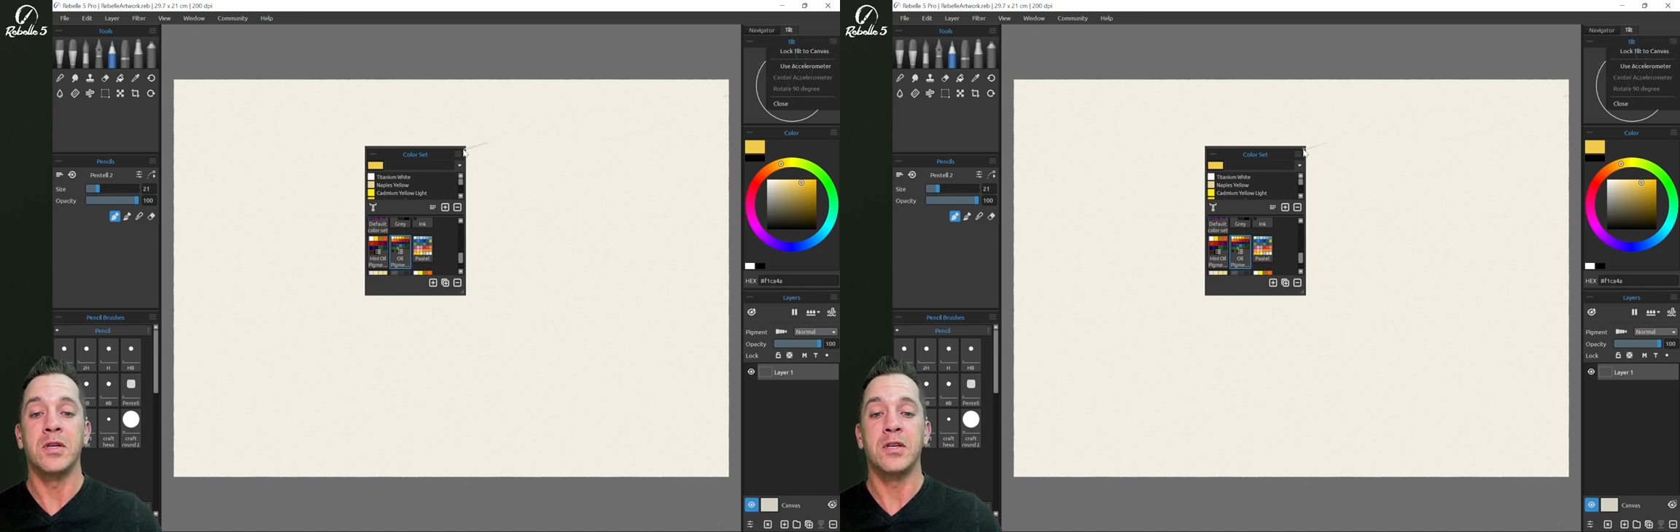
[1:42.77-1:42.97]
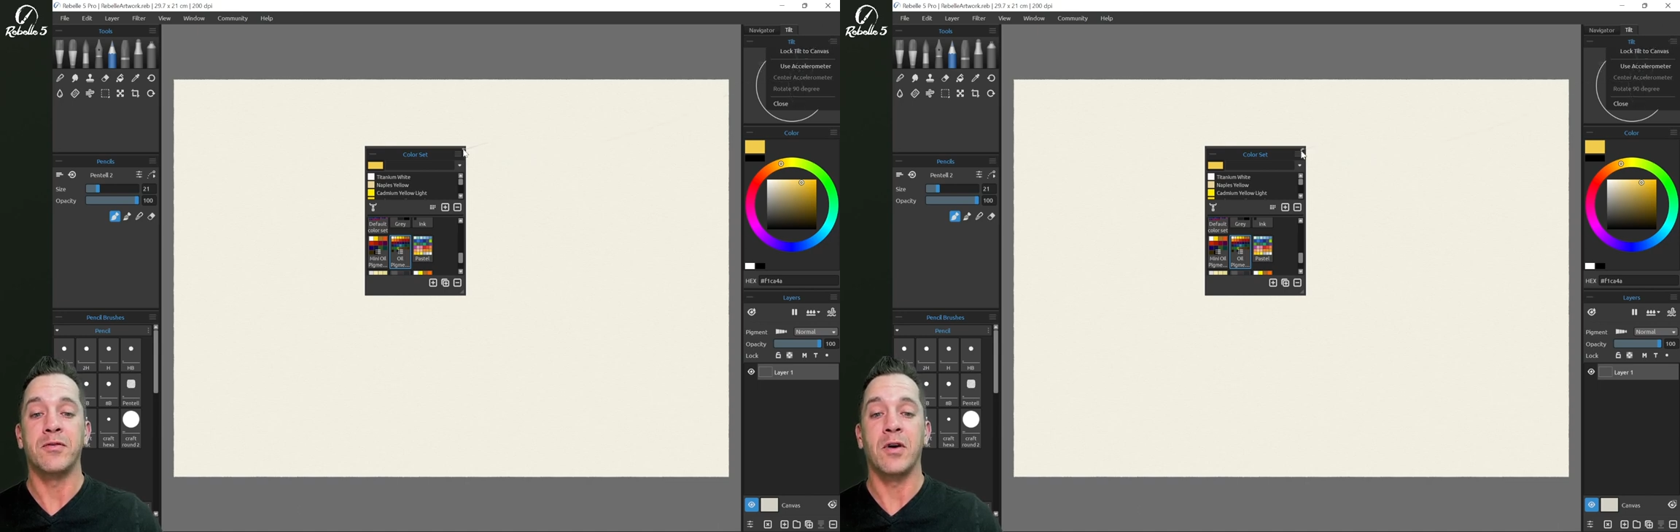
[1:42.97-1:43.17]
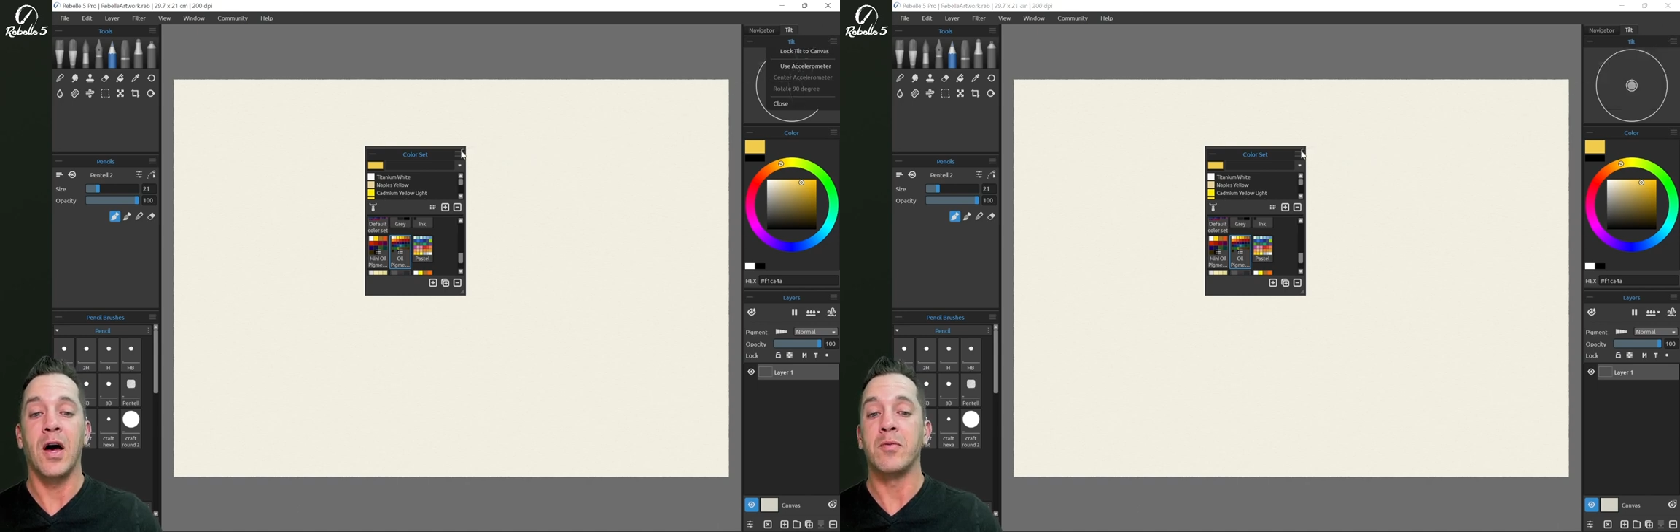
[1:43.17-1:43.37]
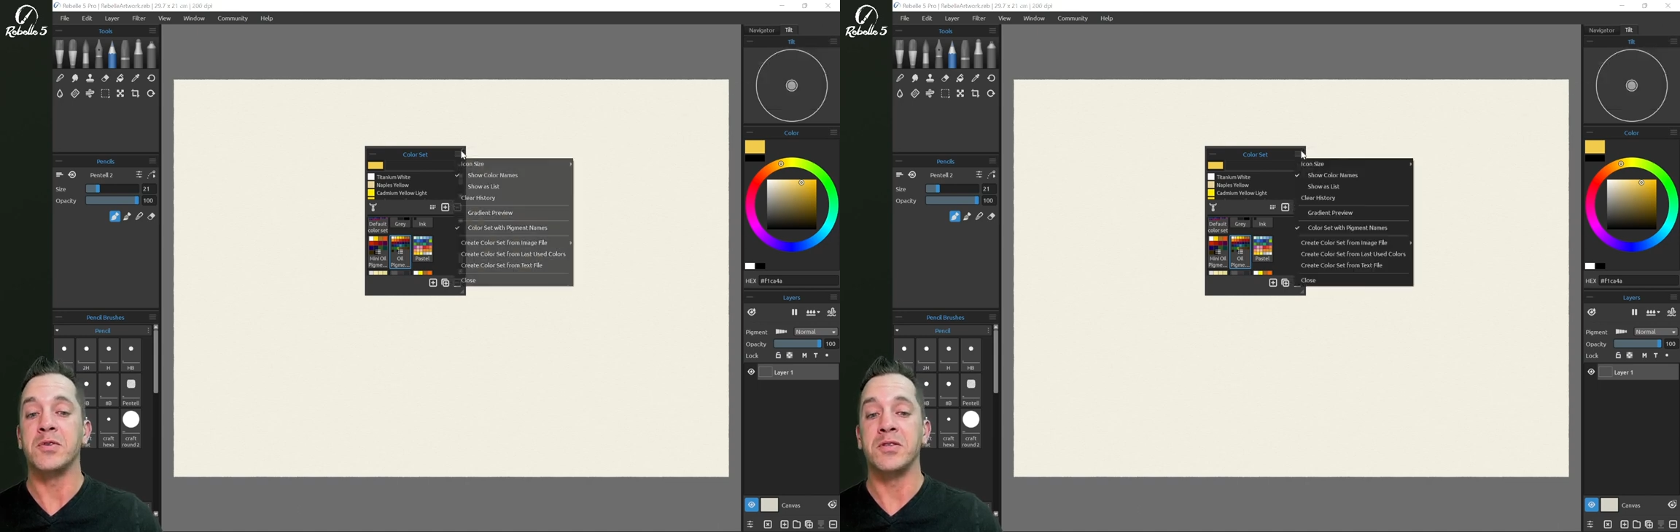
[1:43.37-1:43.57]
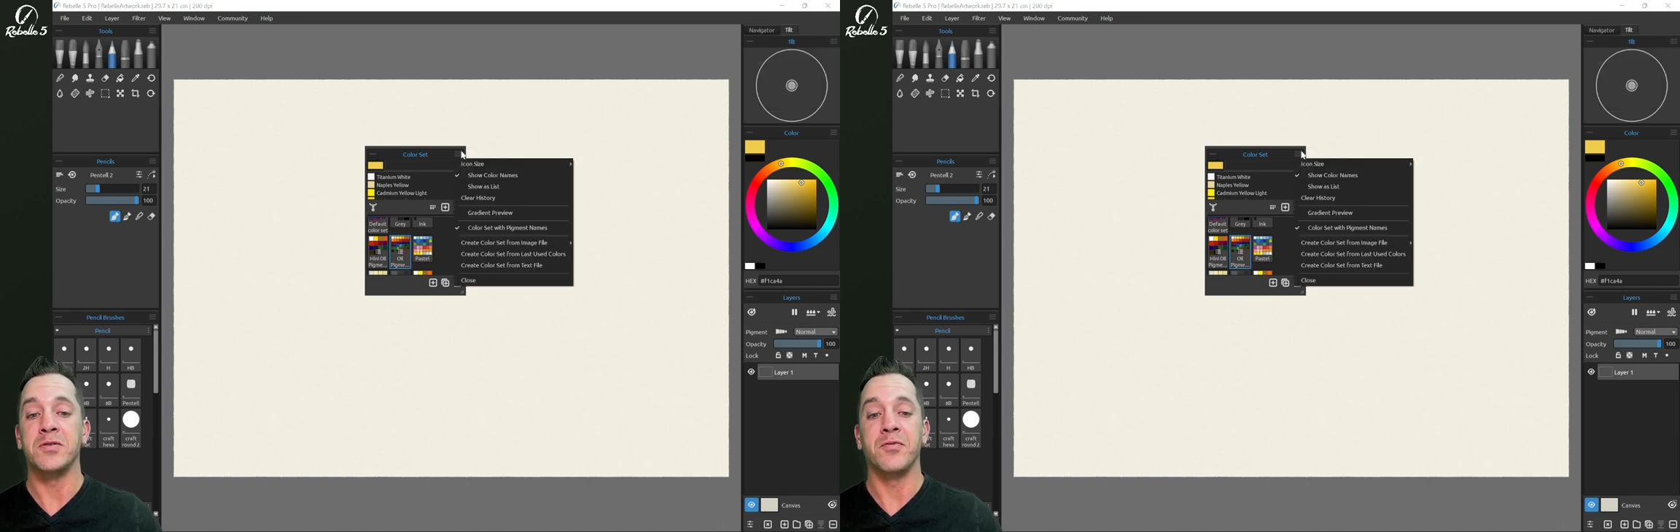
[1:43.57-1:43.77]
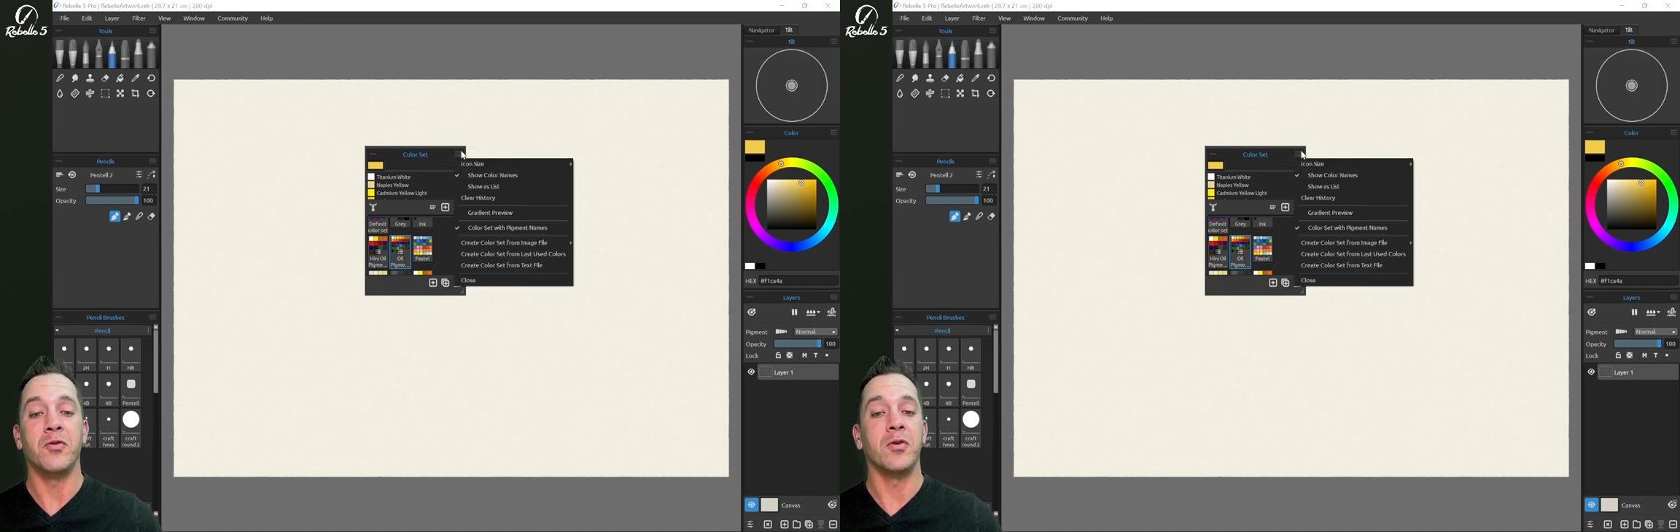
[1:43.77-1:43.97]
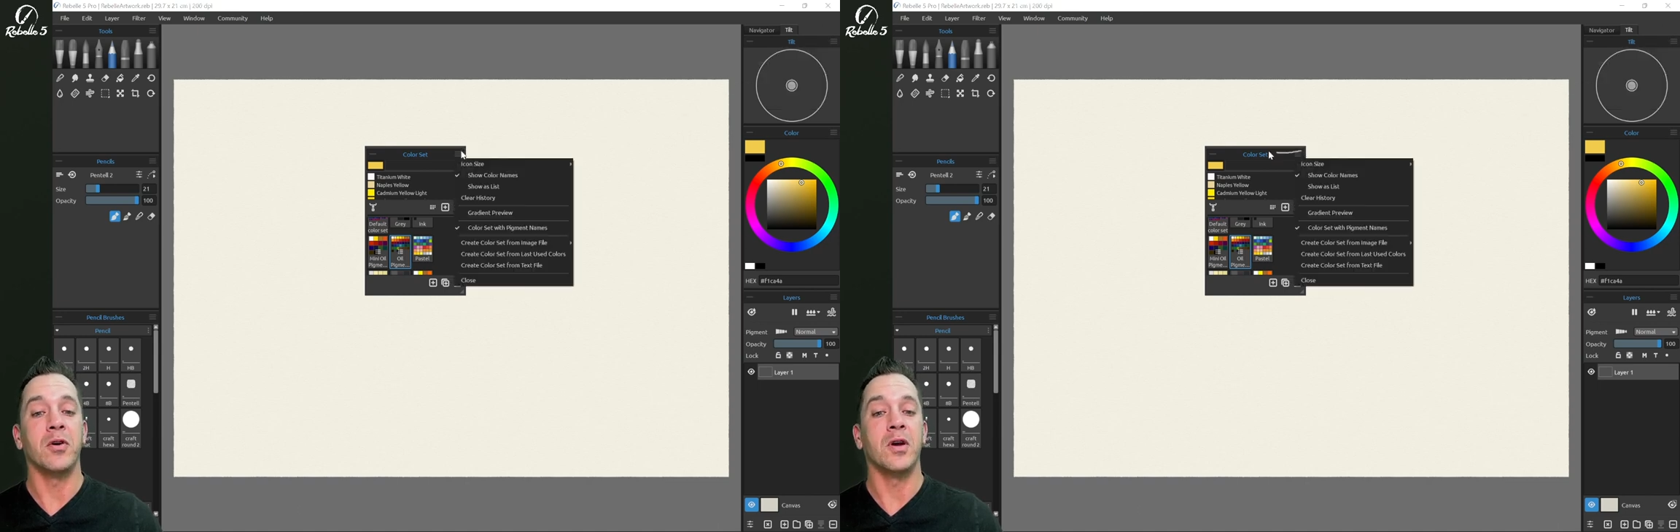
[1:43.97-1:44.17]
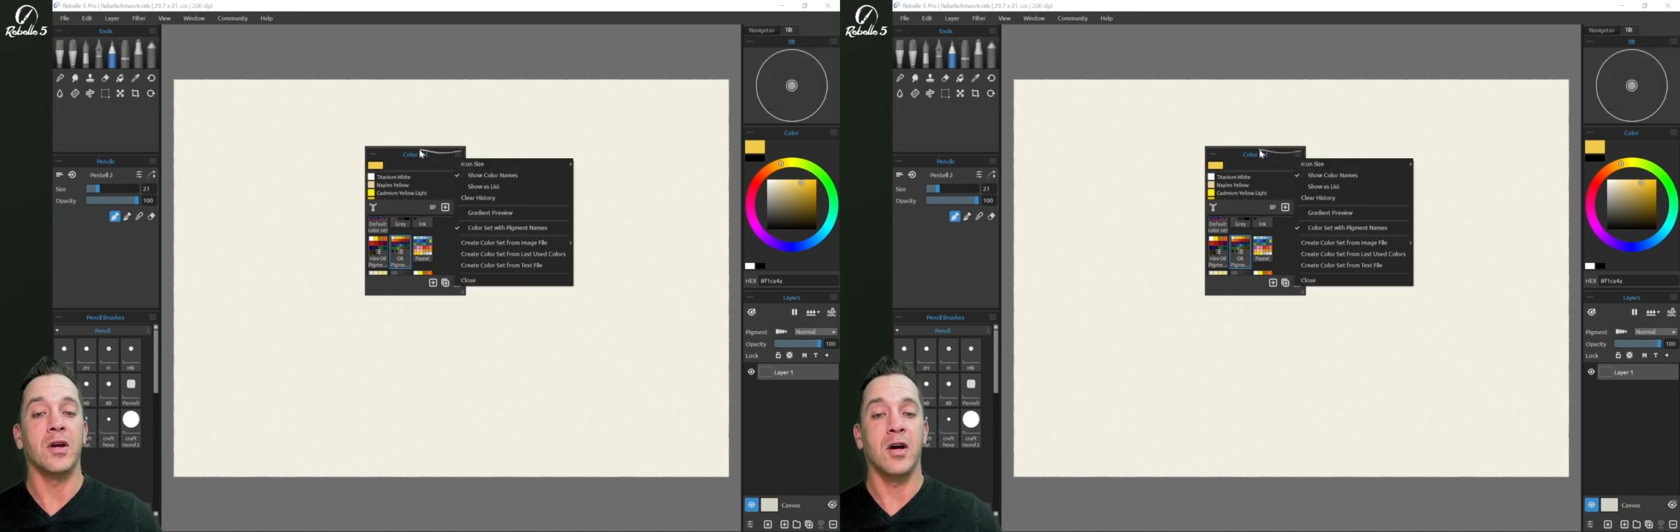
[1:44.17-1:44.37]
different options
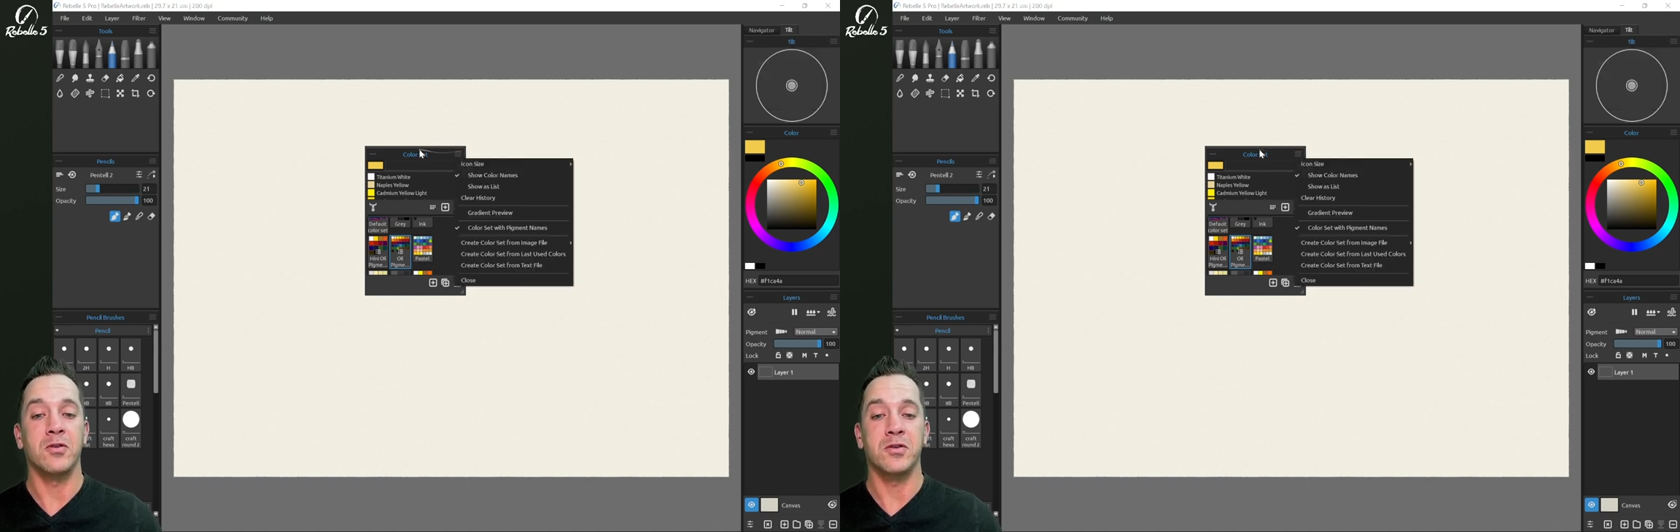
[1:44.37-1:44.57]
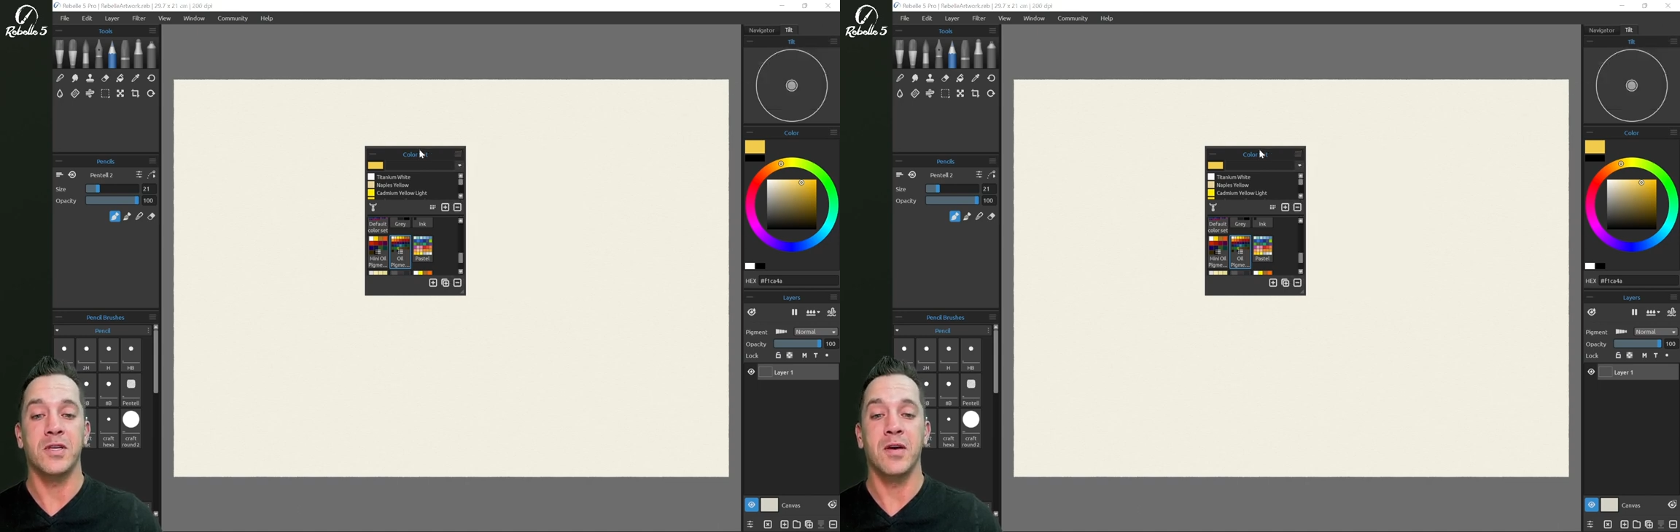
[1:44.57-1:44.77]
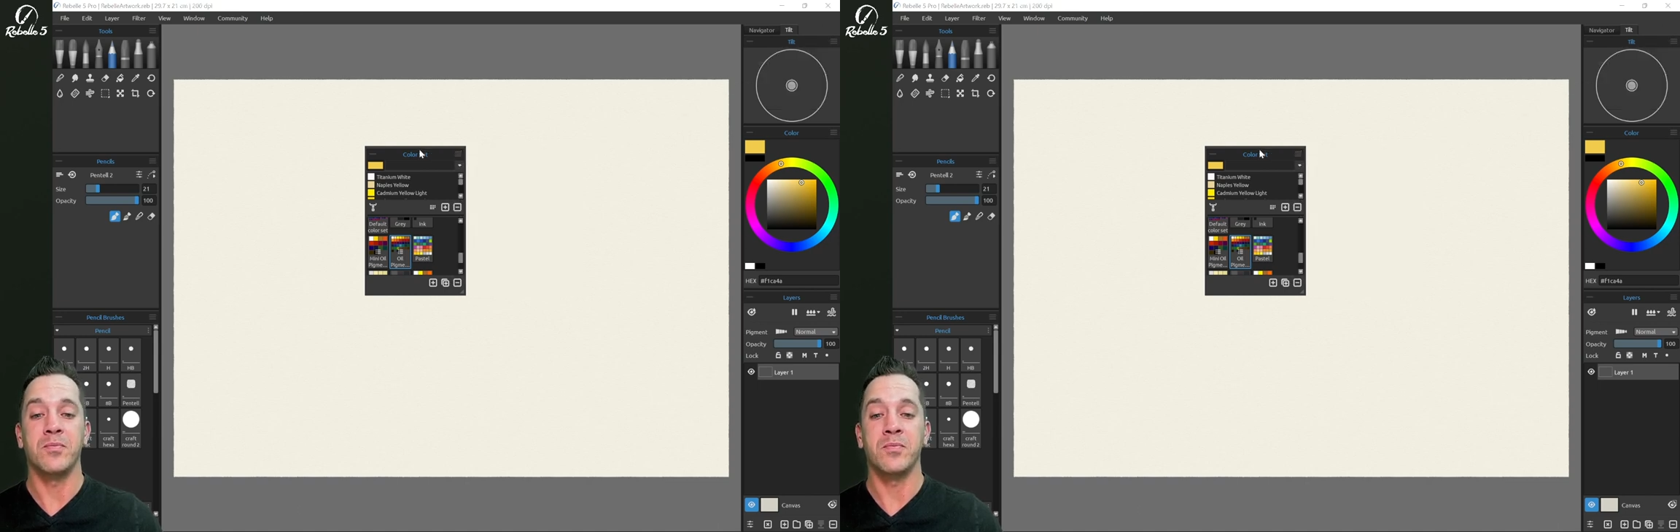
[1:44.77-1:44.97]
for color set.